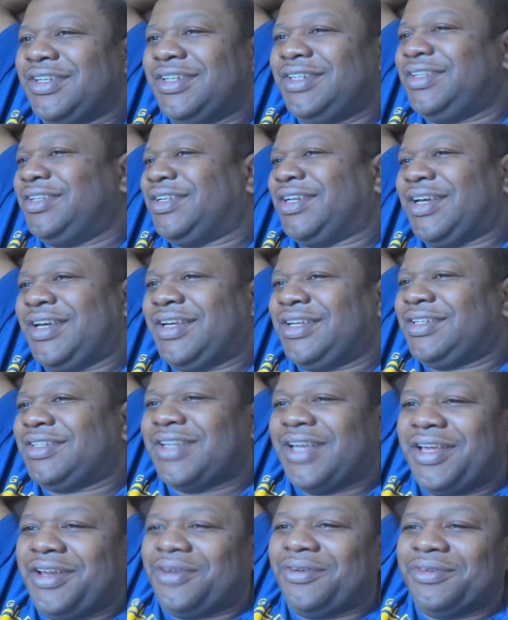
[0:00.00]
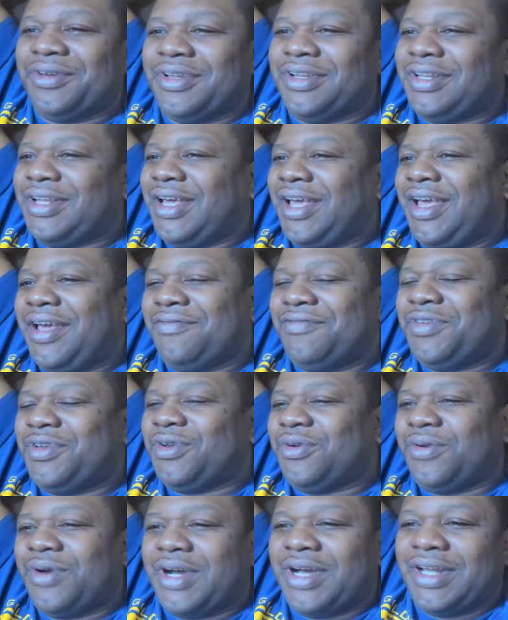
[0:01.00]
Like they have
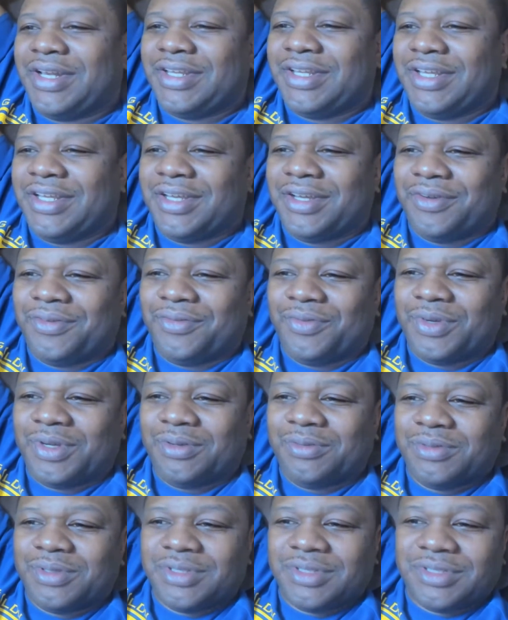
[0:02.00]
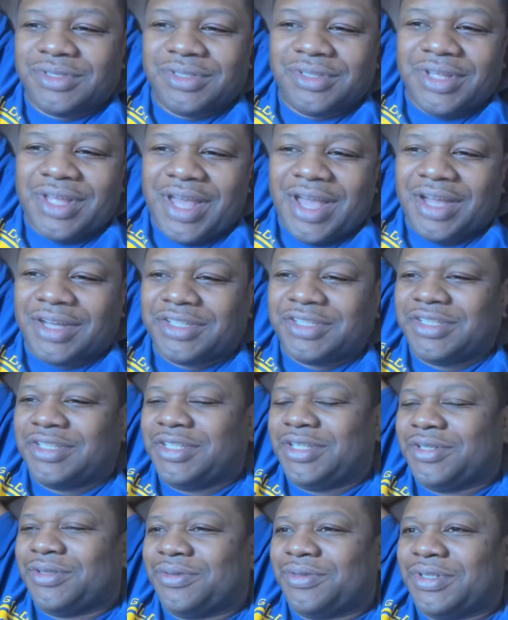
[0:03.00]
no idea what was
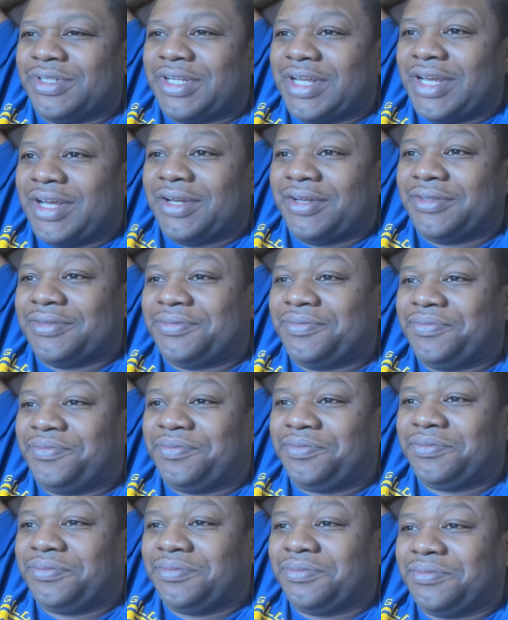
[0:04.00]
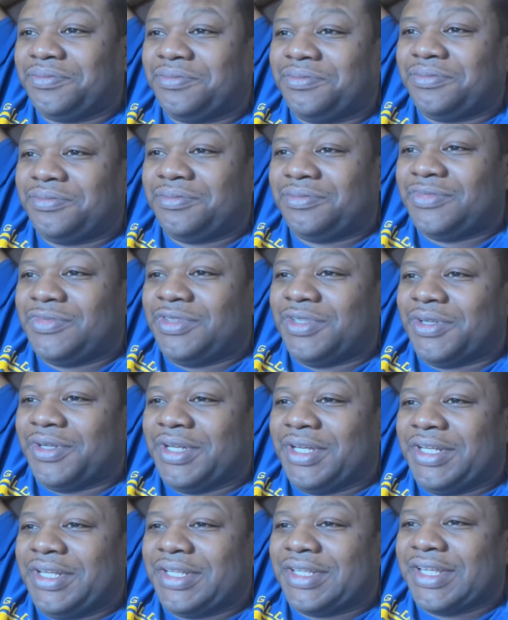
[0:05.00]
actually going down or
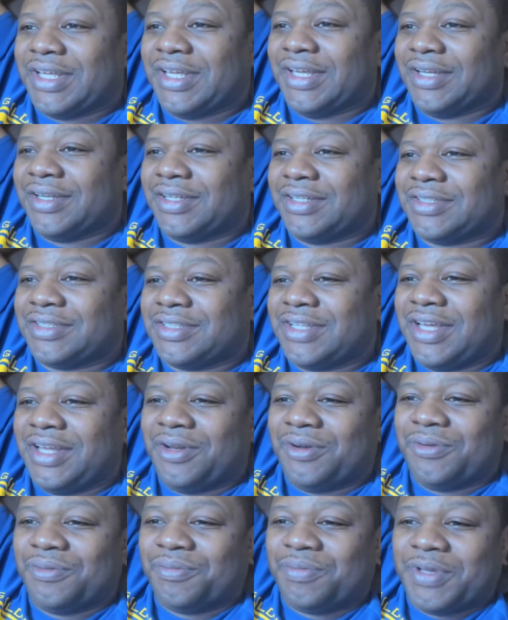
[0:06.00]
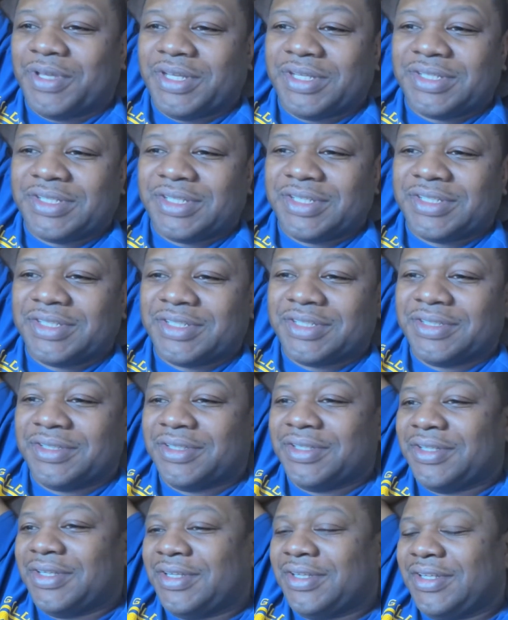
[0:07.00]
anything because they don't pay attention.
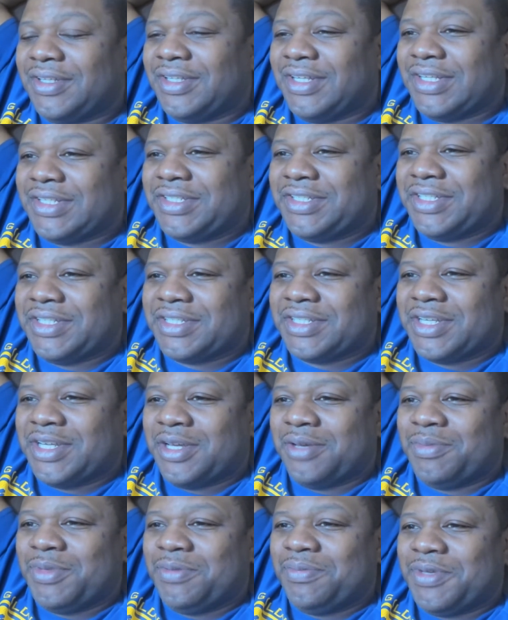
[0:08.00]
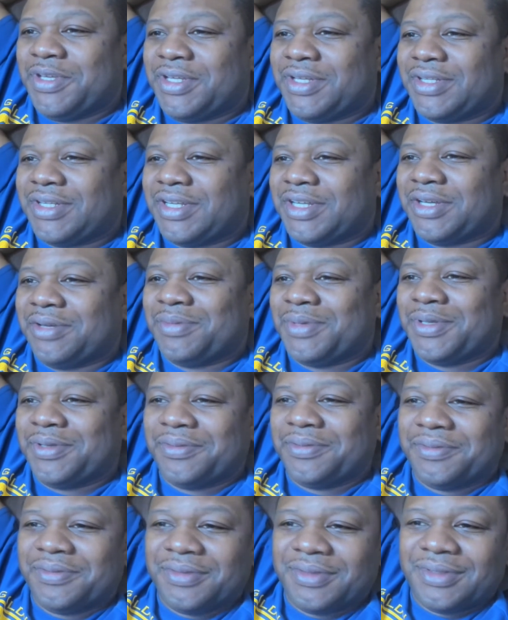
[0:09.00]
That's just Gummy being Gummy.
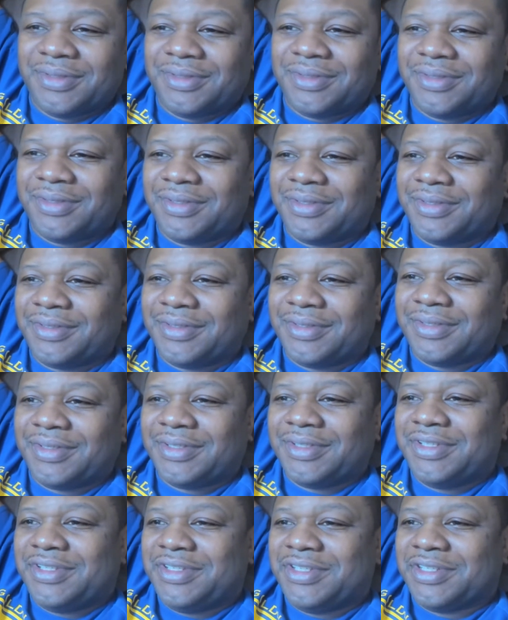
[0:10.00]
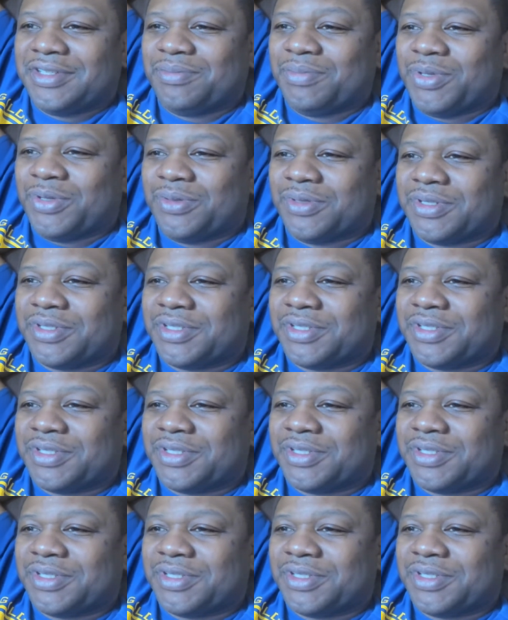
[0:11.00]
He's just born